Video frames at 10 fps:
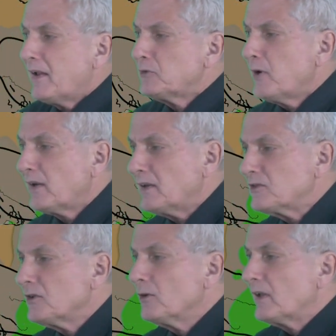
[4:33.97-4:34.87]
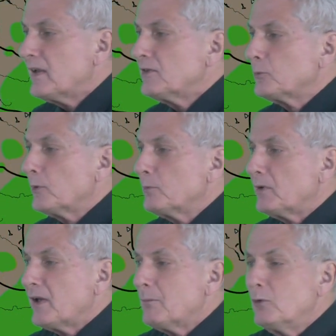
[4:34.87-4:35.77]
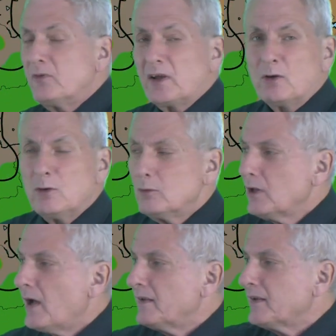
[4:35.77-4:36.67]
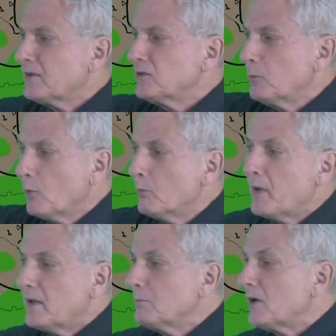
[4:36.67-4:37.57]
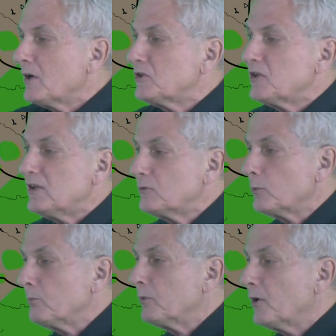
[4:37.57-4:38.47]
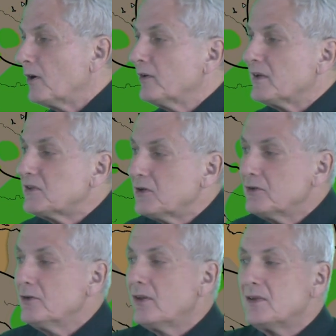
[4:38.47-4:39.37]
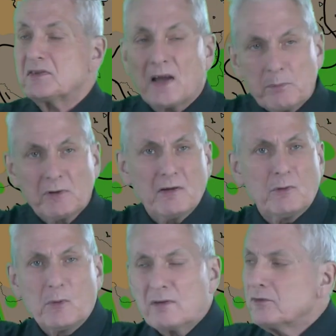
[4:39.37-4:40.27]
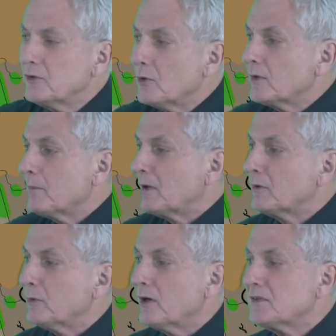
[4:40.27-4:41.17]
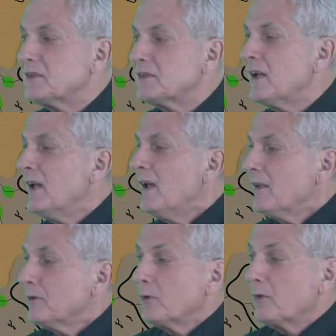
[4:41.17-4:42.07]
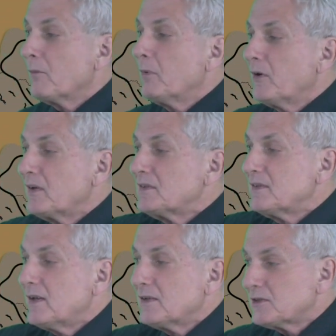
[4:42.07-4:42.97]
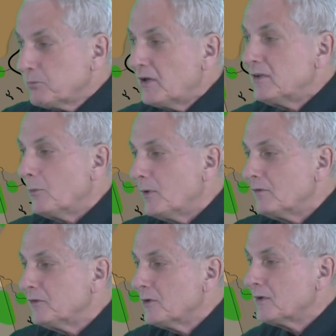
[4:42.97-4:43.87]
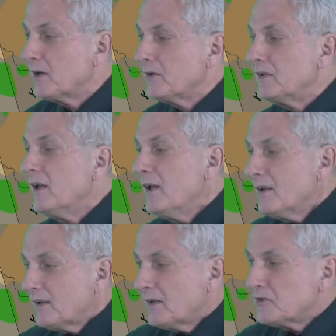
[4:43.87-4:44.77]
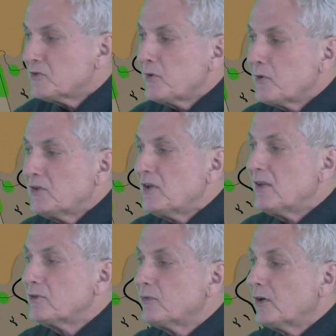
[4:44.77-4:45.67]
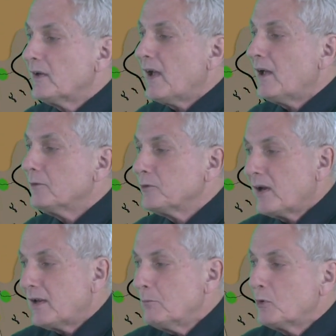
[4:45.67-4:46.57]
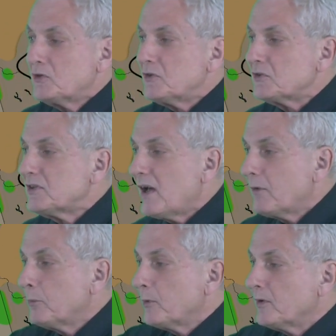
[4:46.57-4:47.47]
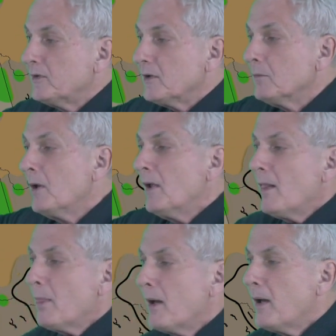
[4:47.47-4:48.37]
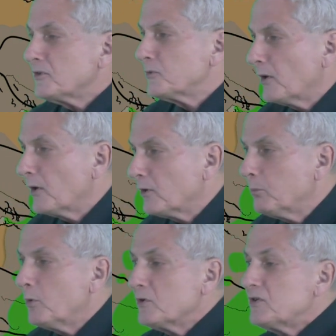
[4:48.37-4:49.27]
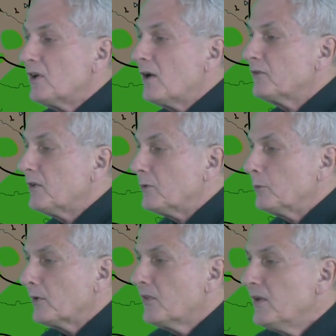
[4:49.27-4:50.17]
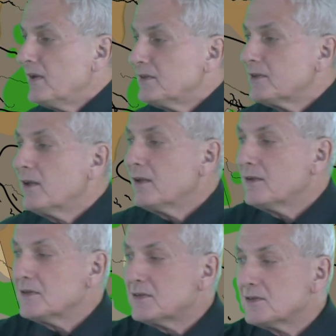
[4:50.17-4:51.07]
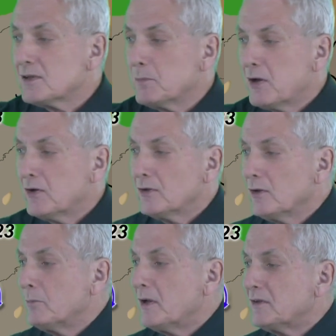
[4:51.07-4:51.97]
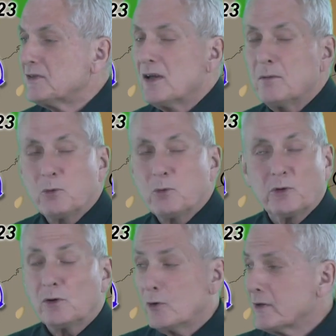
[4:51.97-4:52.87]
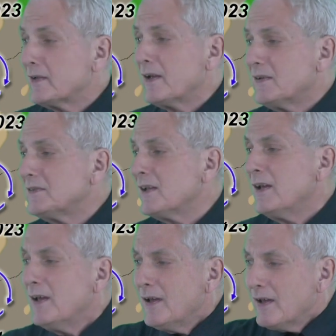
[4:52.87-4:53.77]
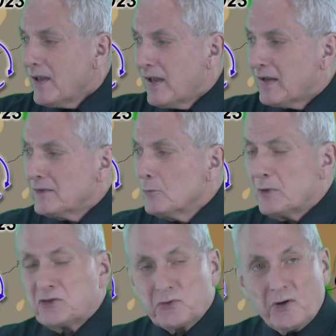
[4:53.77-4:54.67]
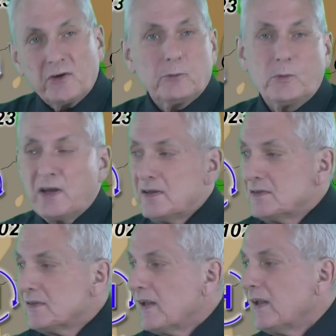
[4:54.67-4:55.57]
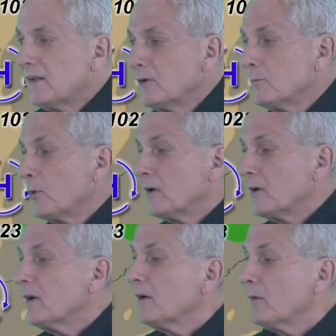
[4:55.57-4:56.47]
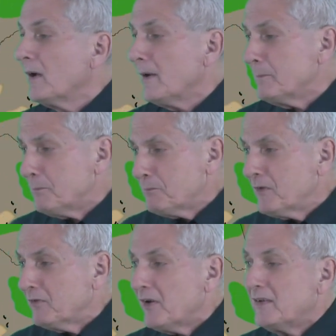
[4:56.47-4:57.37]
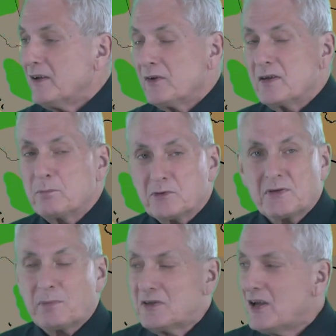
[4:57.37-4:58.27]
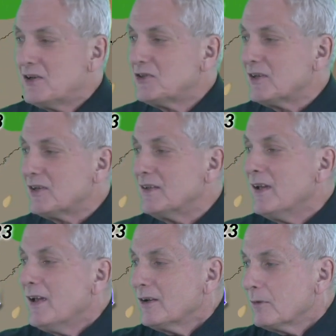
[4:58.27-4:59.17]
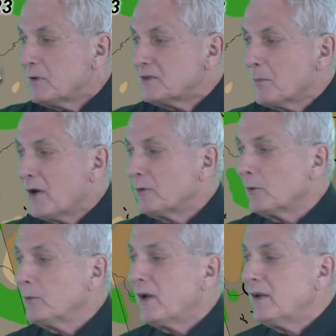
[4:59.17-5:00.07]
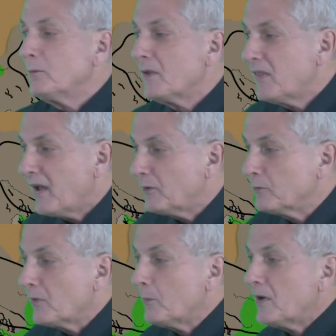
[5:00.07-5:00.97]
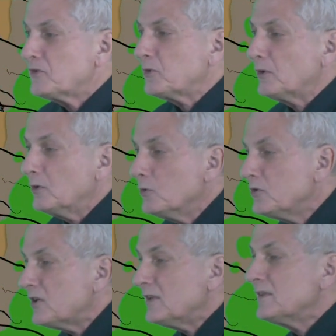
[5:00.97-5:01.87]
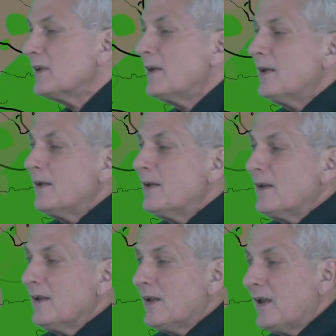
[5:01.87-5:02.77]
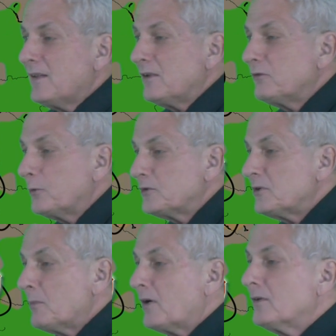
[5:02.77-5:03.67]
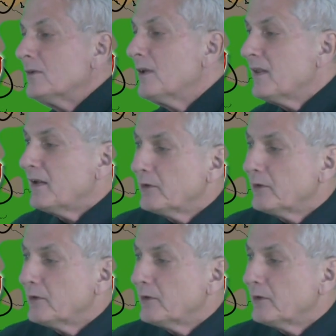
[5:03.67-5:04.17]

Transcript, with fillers: and that tracking slowly eastward, but not moving a whole lot, and actually won't make much eastward progress here due to this upper level wind flow coming across the northern Bering Sea, a split in the wind flow carrying kind of stretching this front out, dragging moisture southward and the uh, stronger portion off to the northeast. This system here a little bit uh, more organized and a little bit stronger winds and a little more uh, defined area of precipitation. Could be some moderate rain with that over the western Aleutians. And then for tomorrow,